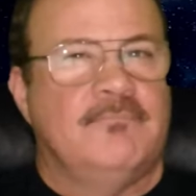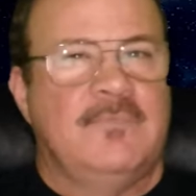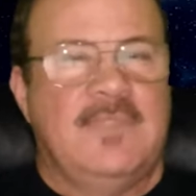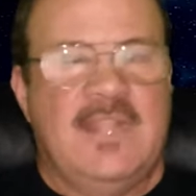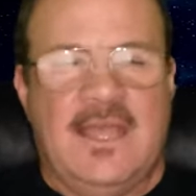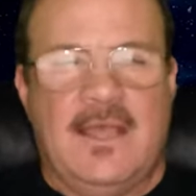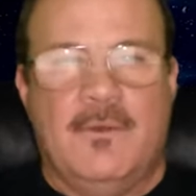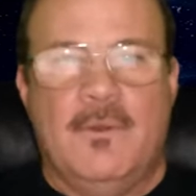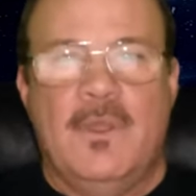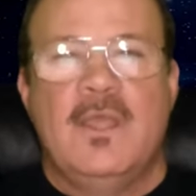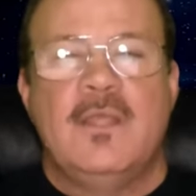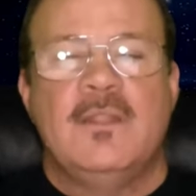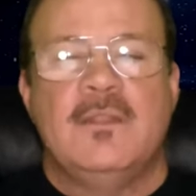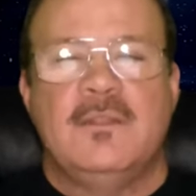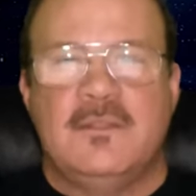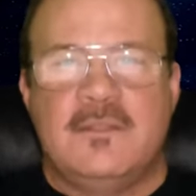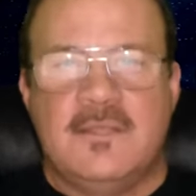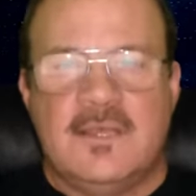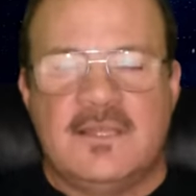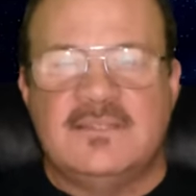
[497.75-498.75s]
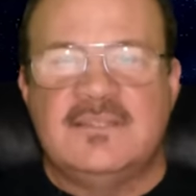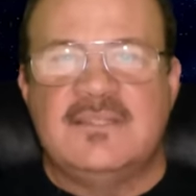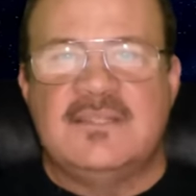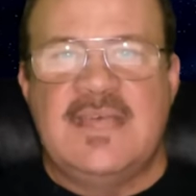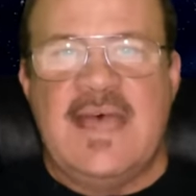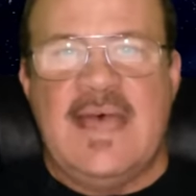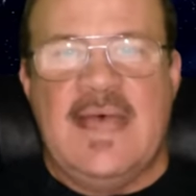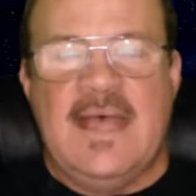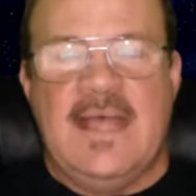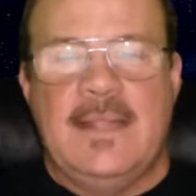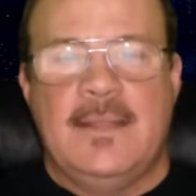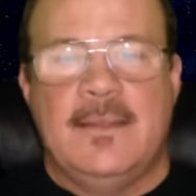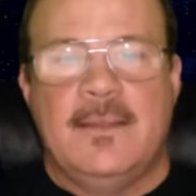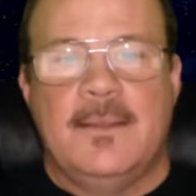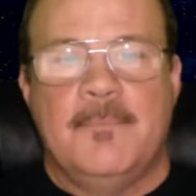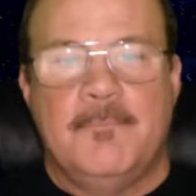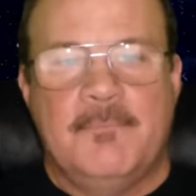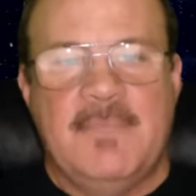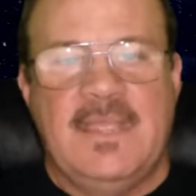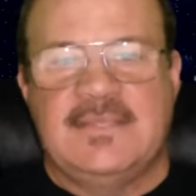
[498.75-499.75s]
Now, does that
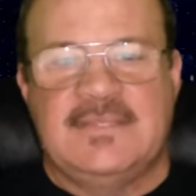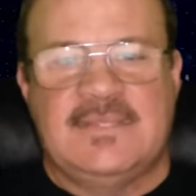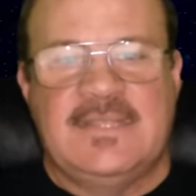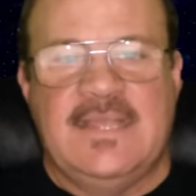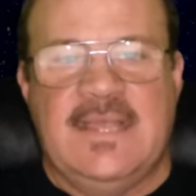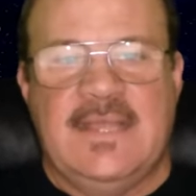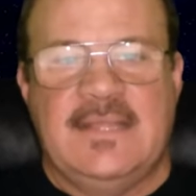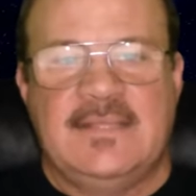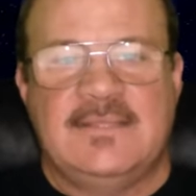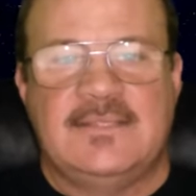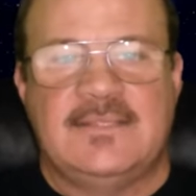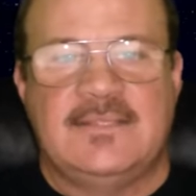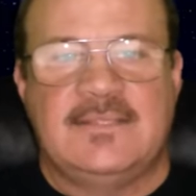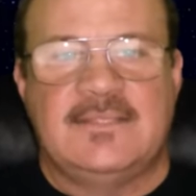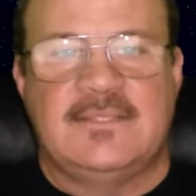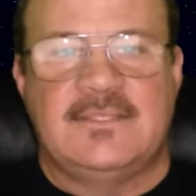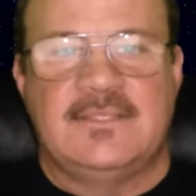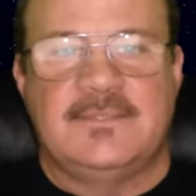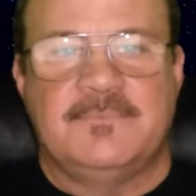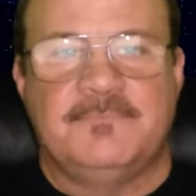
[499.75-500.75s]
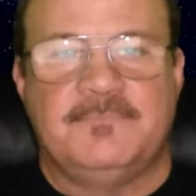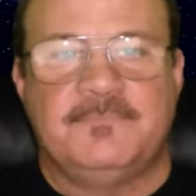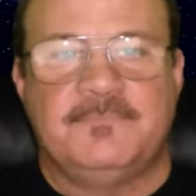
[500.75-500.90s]
make sense?